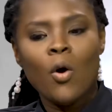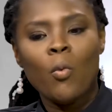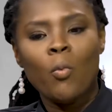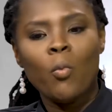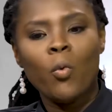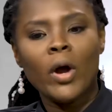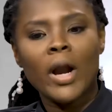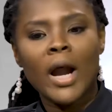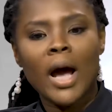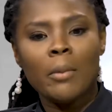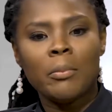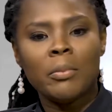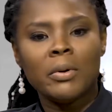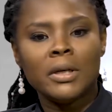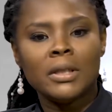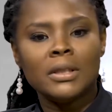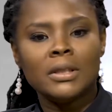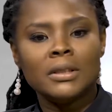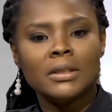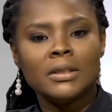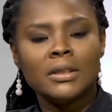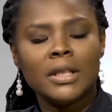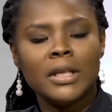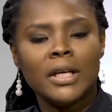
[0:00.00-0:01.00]
What
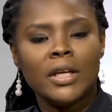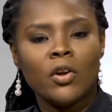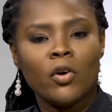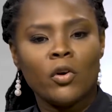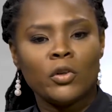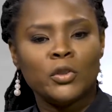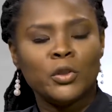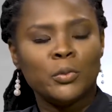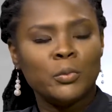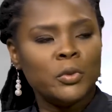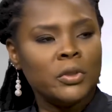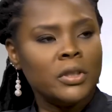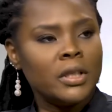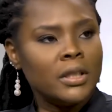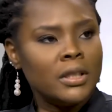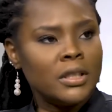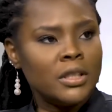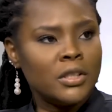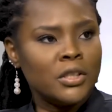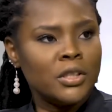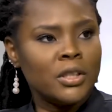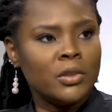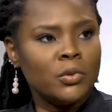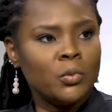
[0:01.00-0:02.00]
happens in autoimmune
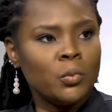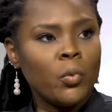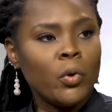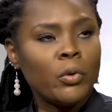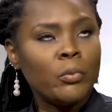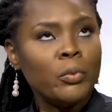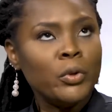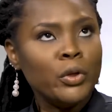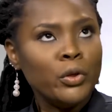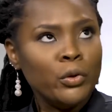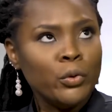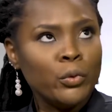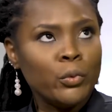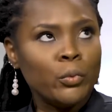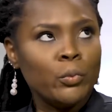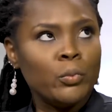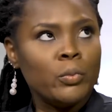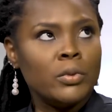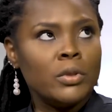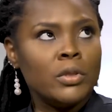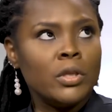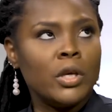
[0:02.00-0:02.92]
conditions, what we know,